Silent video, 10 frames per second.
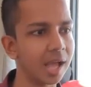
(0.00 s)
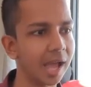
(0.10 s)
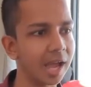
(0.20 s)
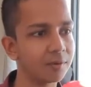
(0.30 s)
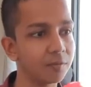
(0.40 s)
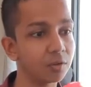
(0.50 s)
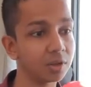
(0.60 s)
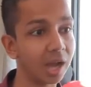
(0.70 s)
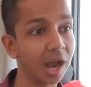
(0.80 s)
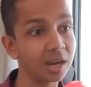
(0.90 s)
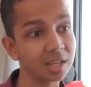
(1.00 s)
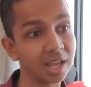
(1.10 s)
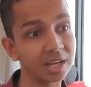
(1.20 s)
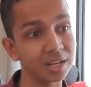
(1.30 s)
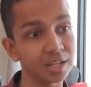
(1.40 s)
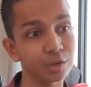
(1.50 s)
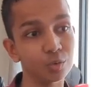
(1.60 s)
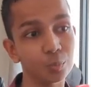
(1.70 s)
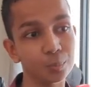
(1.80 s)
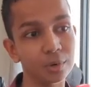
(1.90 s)
and for the art gallery,
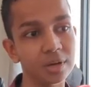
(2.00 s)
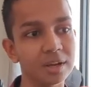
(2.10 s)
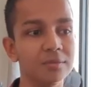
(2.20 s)
Cooper